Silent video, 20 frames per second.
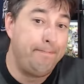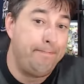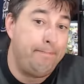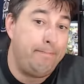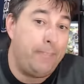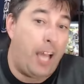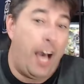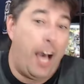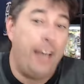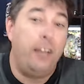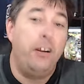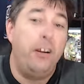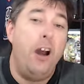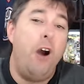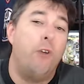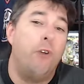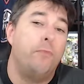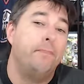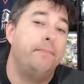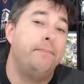I don't
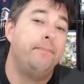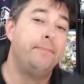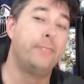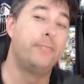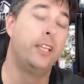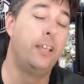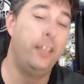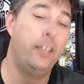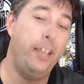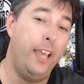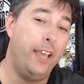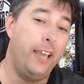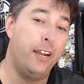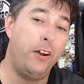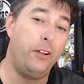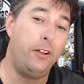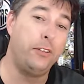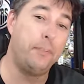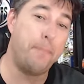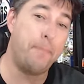know. It
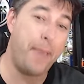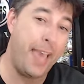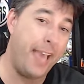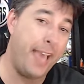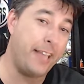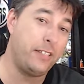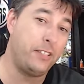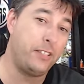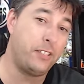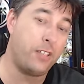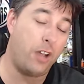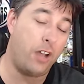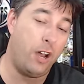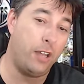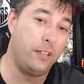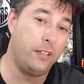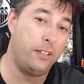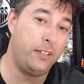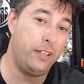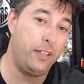all depends
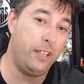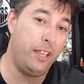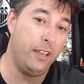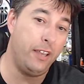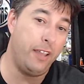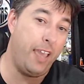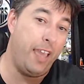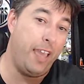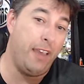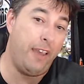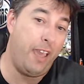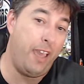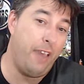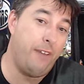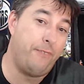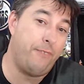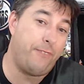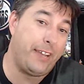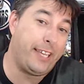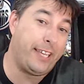on
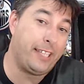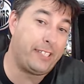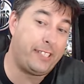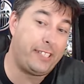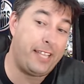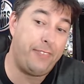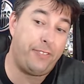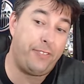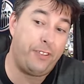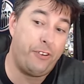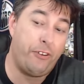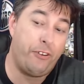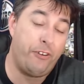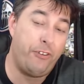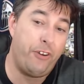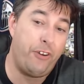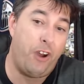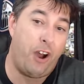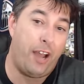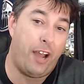if I get sent there or
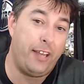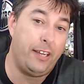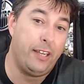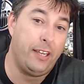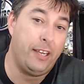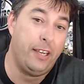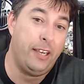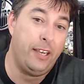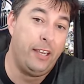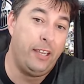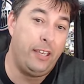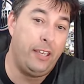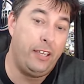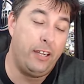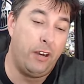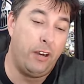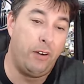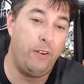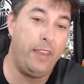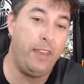not. You
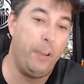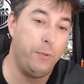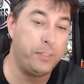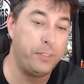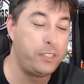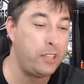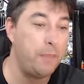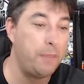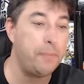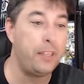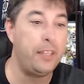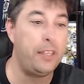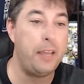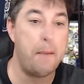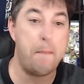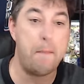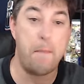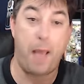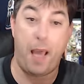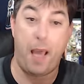know, it was something that
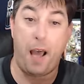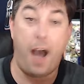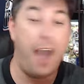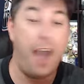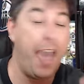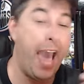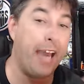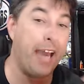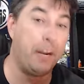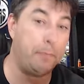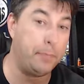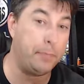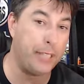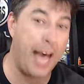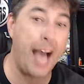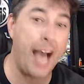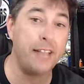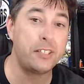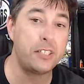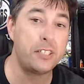I had a
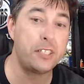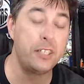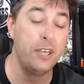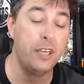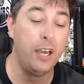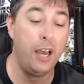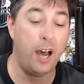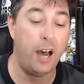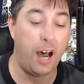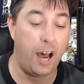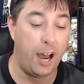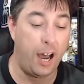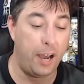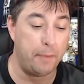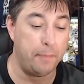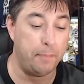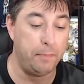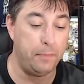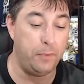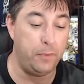blast.
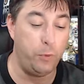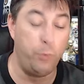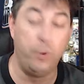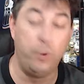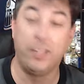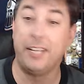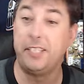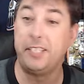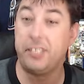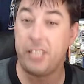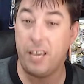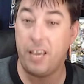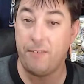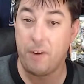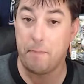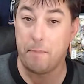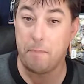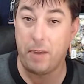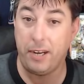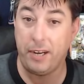Um, will I save
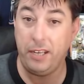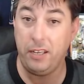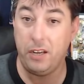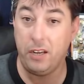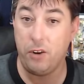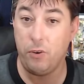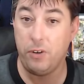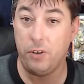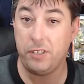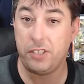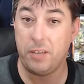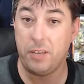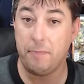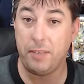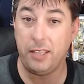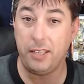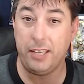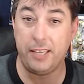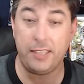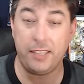up money to go to
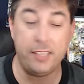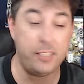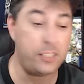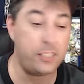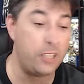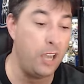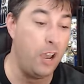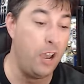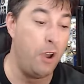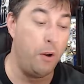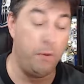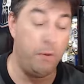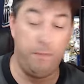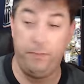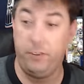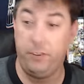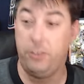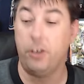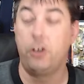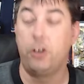something like this?
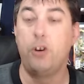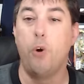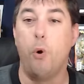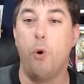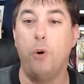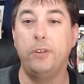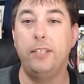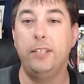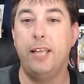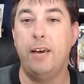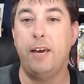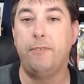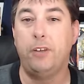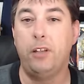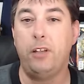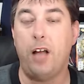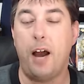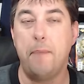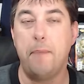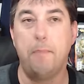The gold
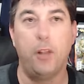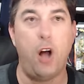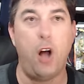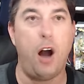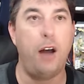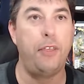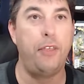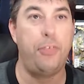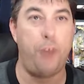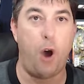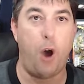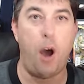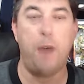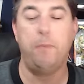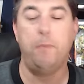level, I thought,